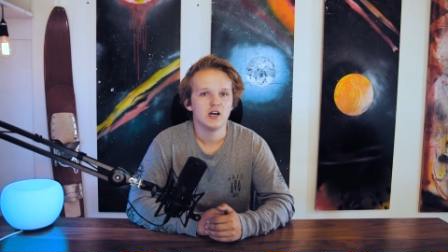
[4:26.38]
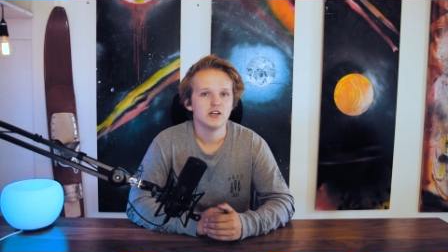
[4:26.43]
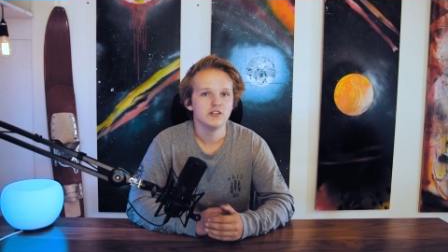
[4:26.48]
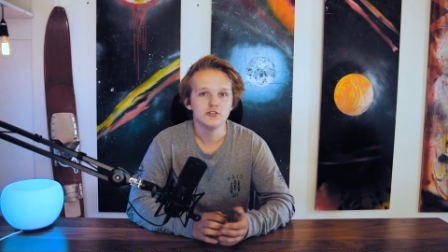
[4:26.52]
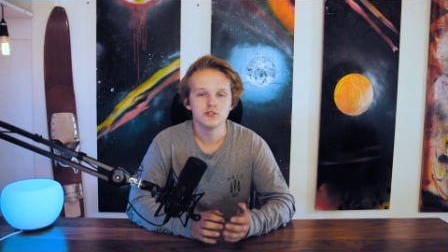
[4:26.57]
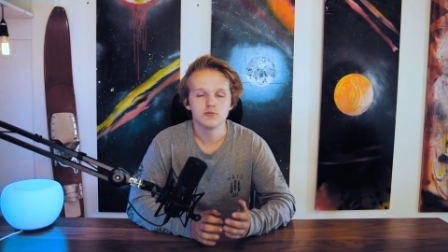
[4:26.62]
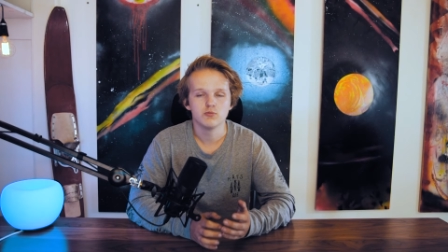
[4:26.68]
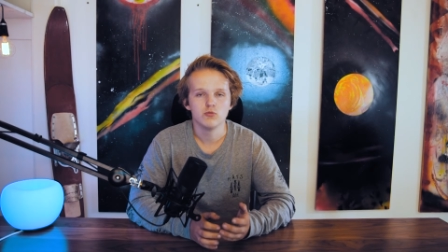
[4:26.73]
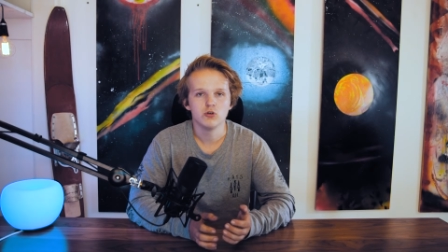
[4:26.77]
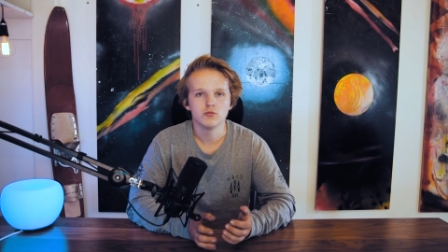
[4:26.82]
I
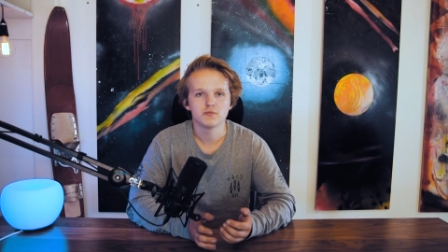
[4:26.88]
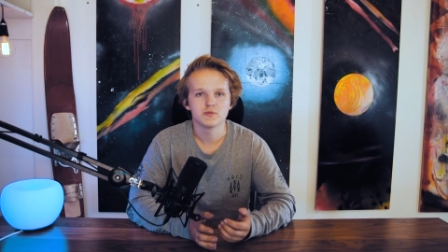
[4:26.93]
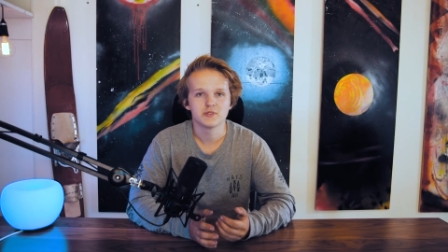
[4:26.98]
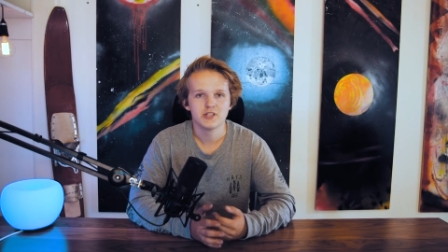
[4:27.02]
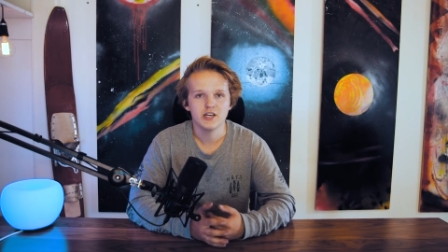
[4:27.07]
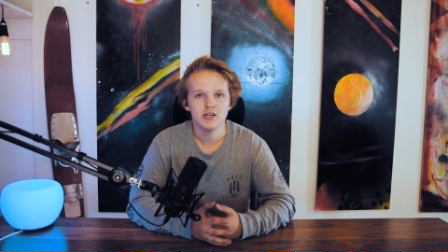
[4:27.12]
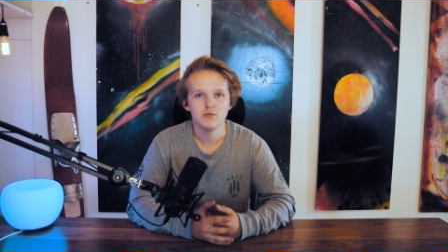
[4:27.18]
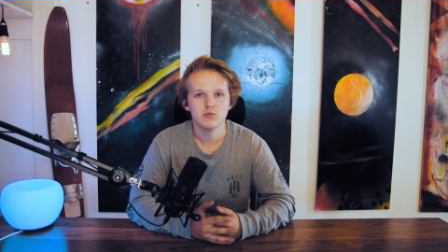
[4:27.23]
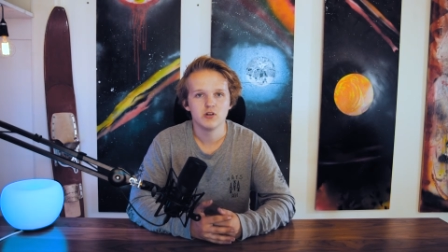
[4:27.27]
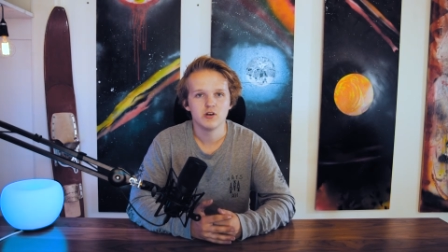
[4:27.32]
used Warp
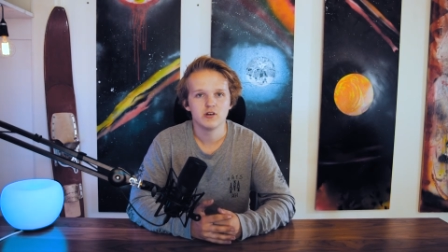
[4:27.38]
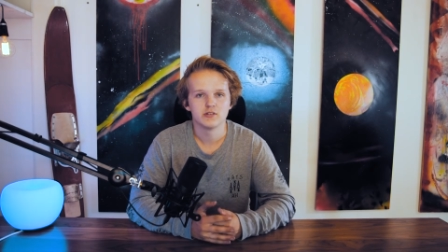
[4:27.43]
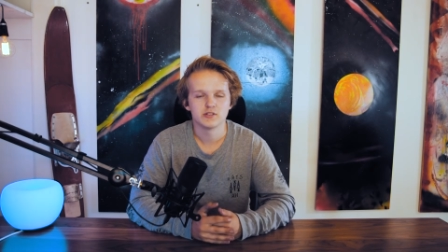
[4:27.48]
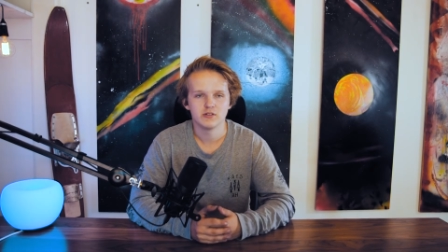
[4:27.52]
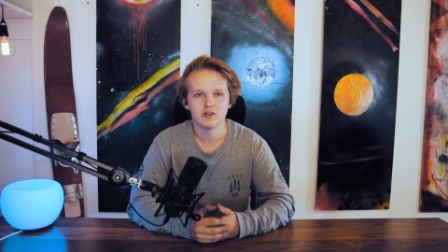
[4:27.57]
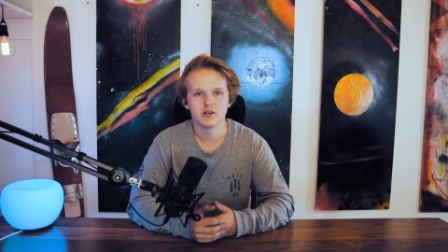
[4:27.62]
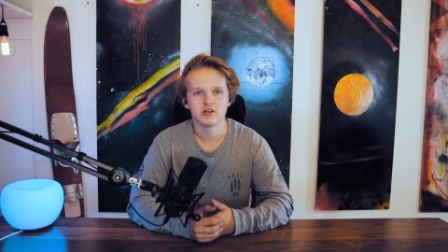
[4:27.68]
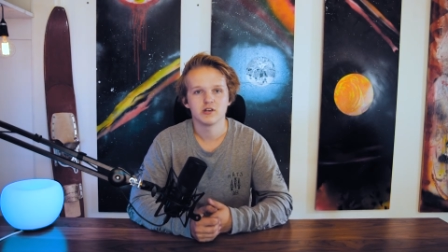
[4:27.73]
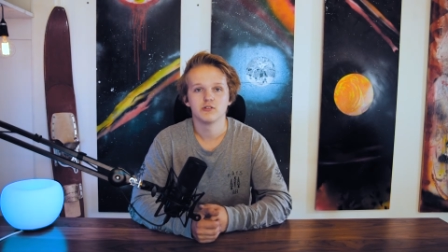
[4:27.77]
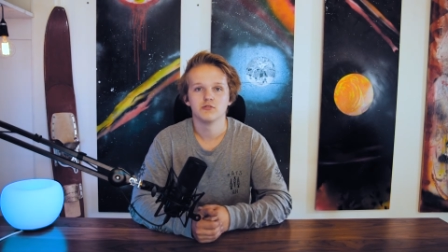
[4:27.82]
Stabilizer
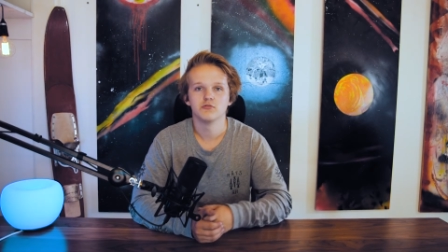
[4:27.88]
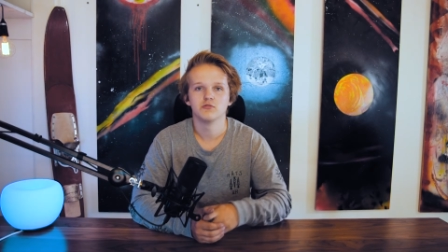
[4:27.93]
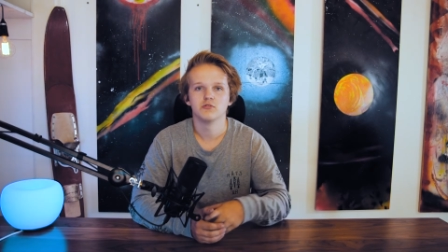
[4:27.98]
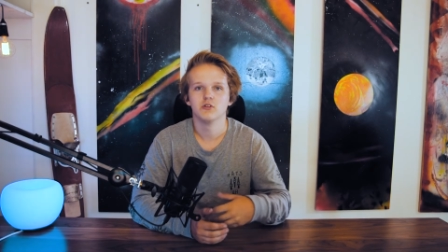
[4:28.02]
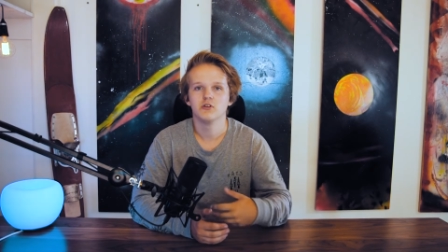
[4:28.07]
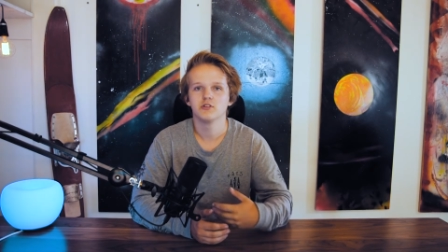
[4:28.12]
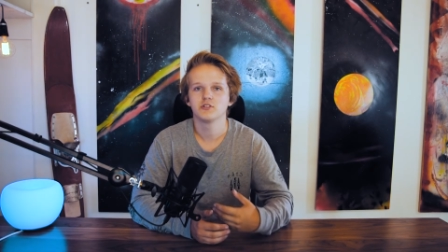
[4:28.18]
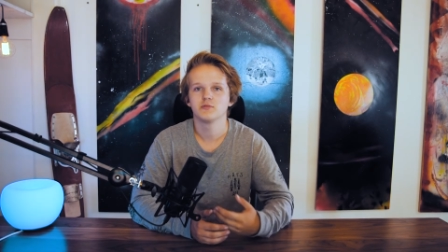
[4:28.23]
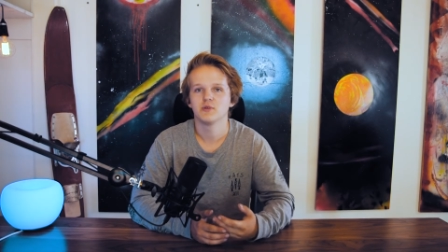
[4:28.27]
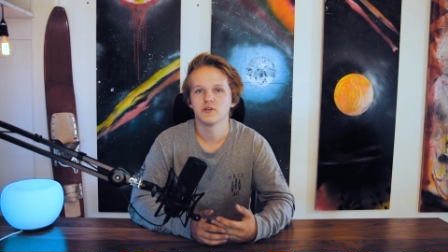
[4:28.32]
like I do in
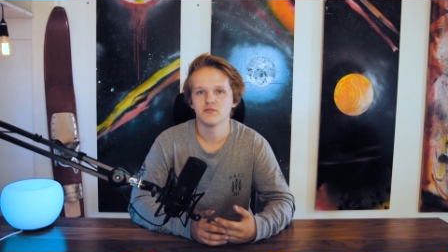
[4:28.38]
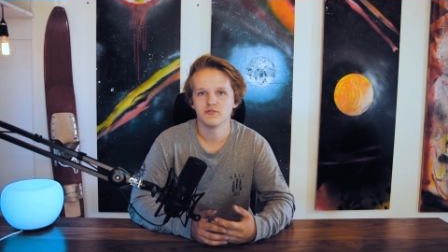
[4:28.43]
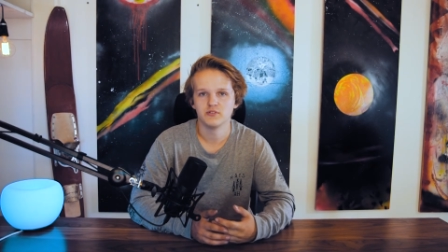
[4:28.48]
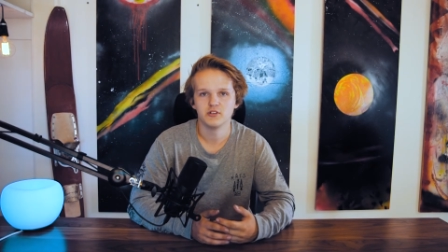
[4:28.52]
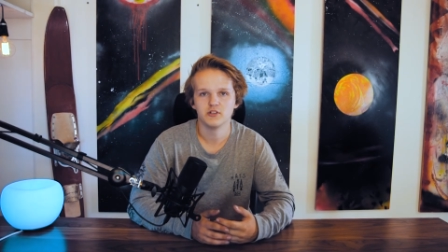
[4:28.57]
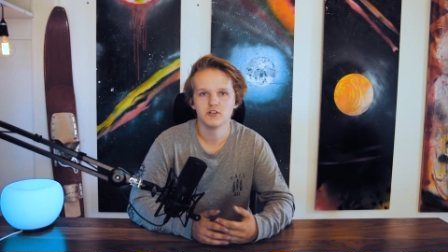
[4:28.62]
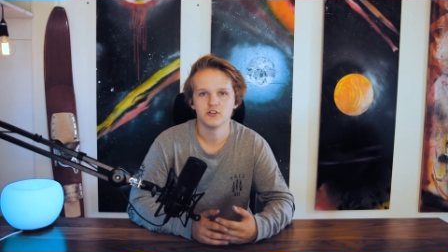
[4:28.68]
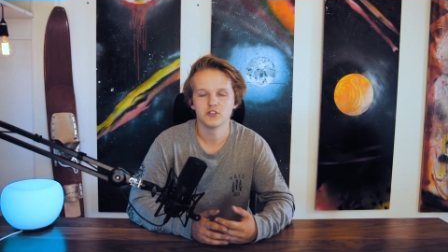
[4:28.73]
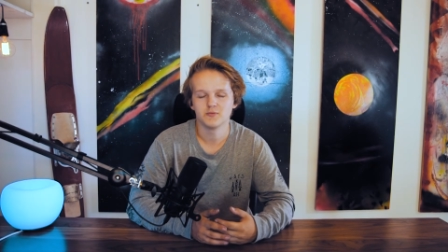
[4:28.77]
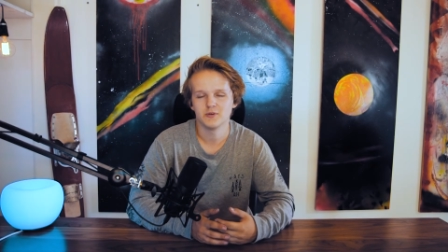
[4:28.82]
lots of my
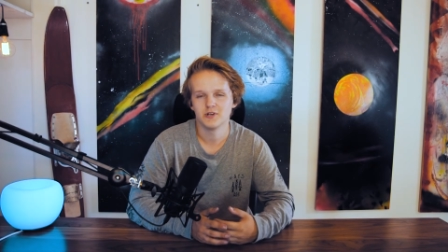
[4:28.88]
videos,